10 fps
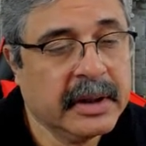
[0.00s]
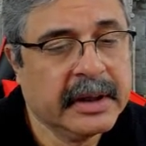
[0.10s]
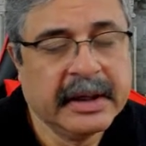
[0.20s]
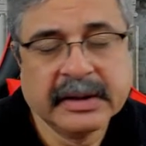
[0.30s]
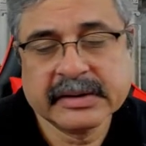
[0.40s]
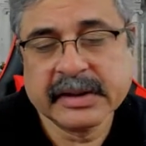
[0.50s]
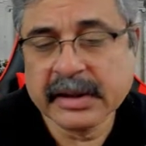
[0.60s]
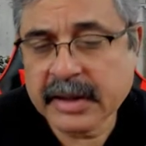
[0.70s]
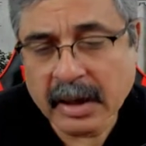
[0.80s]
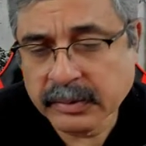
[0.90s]
It is a little
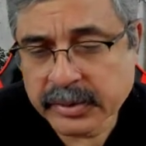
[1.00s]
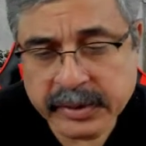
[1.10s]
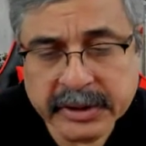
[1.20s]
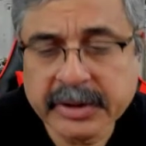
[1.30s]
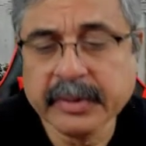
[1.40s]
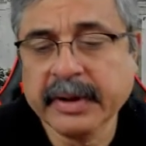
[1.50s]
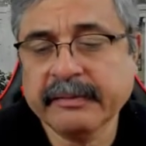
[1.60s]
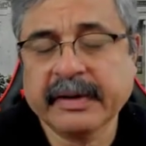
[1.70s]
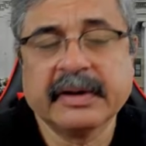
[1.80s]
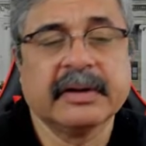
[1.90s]
counterintuitive
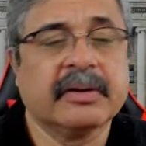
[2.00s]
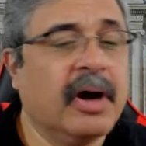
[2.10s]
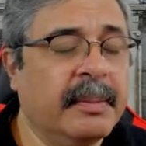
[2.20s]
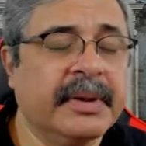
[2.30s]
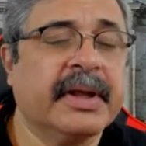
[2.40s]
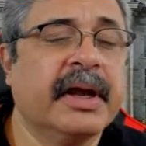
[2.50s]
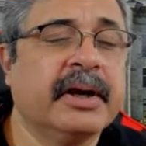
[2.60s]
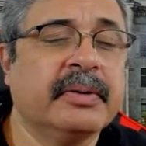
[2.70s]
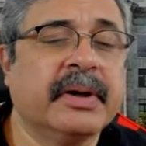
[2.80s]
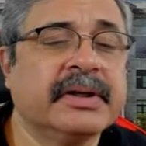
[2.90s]
and
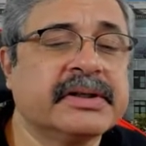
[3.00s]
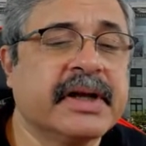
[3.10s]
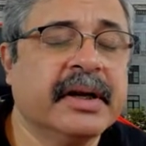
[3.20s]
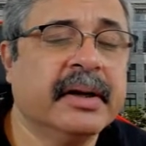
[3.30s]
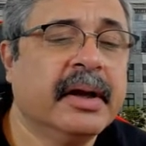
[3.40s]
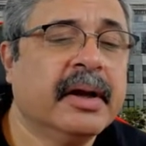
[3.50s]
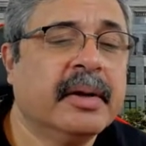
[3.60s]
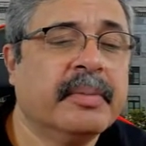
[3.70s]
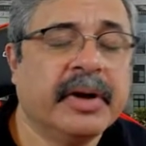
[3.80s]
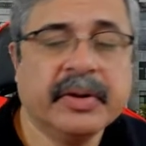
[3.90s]
complicated to understand,
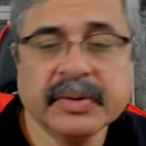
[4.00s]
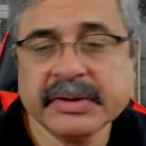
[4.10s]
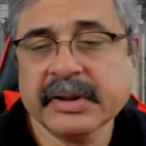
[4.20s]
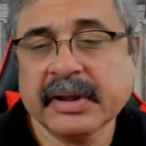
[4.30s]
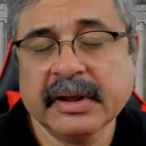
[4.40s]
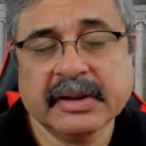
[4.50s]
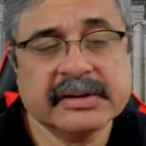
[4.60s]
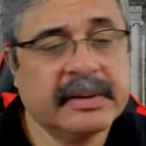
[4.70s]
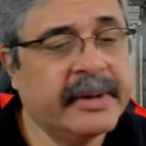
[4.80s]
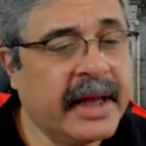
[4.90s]
but using
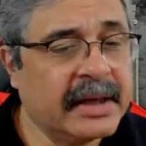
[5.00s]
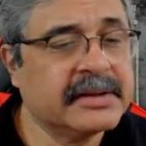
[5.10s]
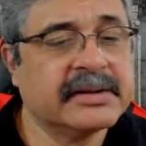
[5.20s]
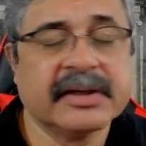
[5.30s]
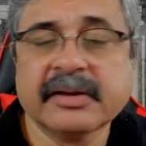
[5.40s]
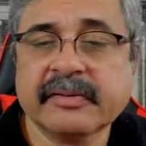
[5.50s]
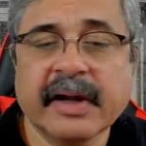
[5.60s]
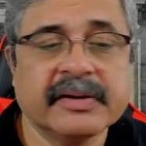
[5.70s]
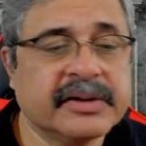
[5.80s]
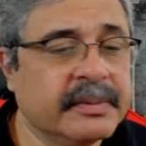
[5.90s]
some analogies, I'll try
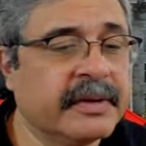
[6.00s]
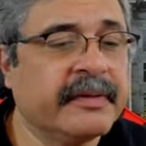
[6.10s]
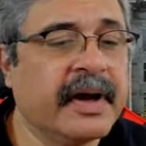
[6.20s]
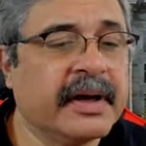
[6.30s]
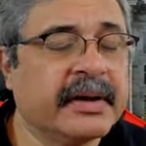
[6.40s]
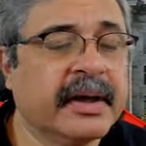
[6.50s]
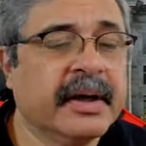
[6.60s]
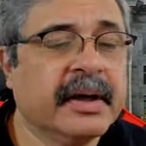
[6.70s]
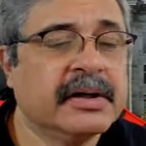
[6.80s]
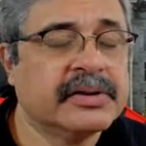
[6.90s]
to simplify it
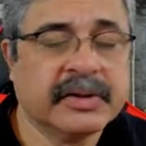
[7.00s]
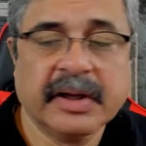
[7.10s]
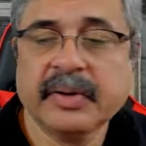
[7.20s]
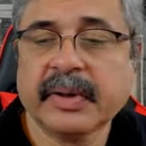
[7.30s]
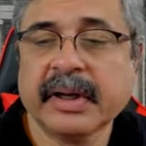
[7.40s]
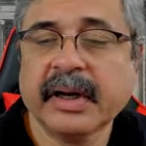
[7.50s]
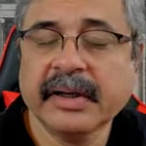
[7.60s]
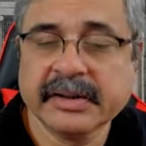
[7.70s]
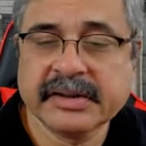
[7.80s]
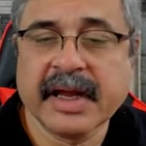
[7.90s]
so that you can
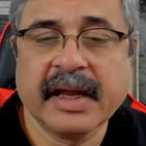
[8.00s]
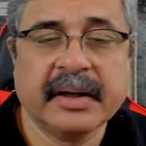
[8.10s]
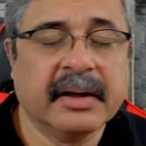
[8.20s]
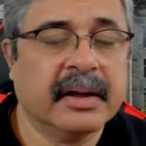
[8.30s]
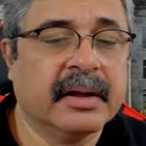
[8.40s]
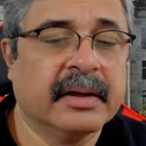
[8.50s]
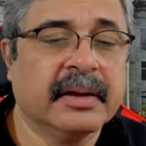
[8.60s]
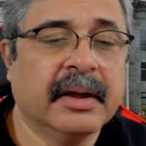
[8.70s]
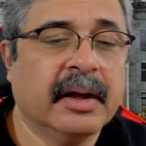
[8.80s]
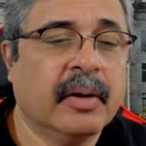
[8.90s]
understand
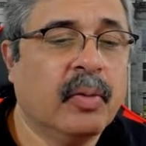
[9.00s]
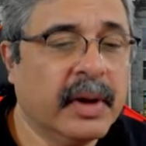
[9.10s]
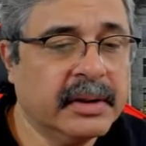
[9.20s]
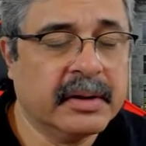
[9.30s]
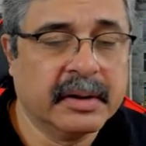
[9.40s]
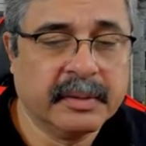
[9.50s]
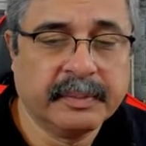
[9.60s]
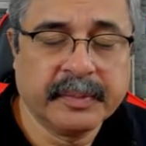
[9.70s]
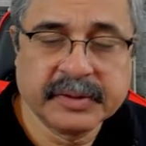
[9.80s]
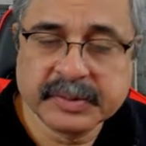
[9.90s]
what the
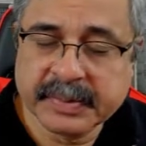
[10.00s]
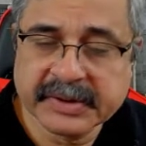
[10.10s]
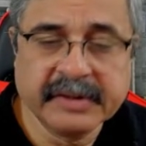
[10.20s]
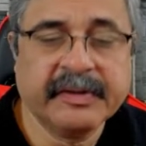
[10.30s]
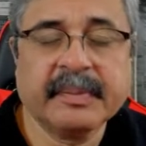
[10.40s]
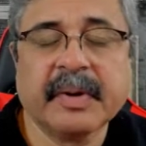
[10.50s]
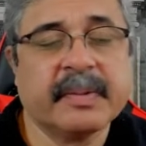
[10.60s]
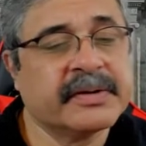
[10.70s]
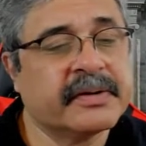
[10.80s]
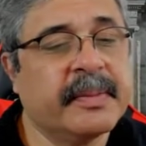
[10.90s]
specific
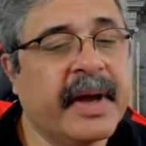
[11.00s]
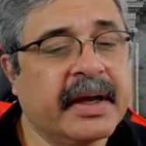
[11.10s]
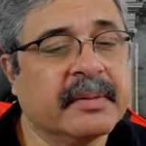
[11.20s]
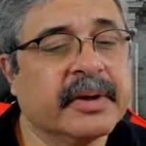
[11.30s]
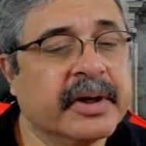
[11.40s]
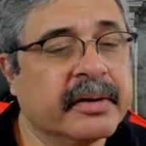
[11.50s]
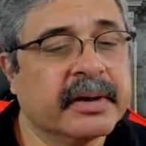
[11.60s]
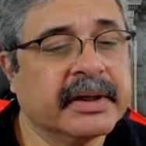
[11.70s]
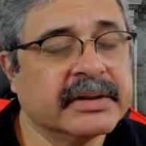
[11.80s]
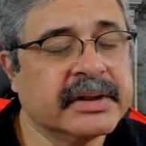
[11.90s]
purpose of the backing
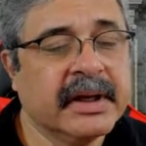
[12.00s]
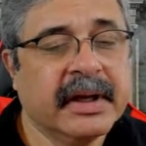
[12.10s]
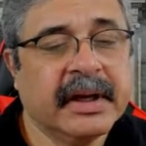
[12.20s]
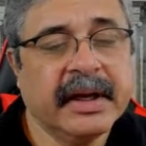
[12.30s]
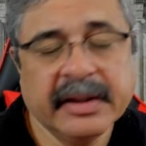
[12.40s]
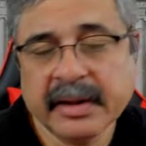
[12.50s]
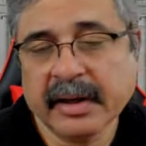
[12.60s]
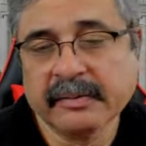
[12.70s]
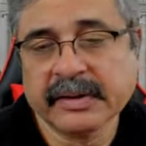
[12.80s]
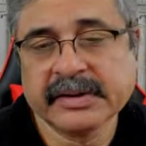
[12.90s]
material is in the
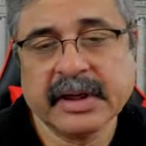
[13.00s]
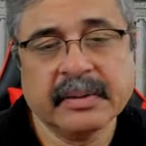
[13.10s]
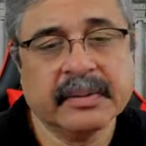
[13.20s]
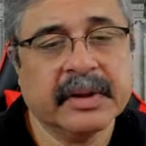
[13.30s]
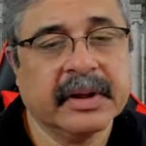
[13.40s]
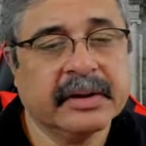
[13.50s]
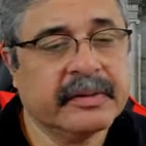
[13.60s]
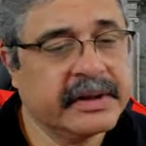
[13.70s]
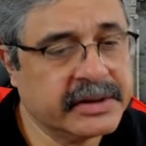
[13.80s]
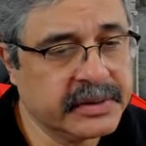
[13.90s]
ultrasound
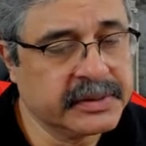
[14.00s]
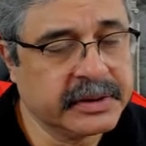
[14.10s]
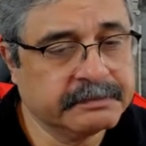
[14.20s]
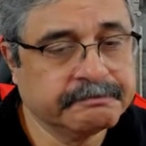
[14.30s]
transducer.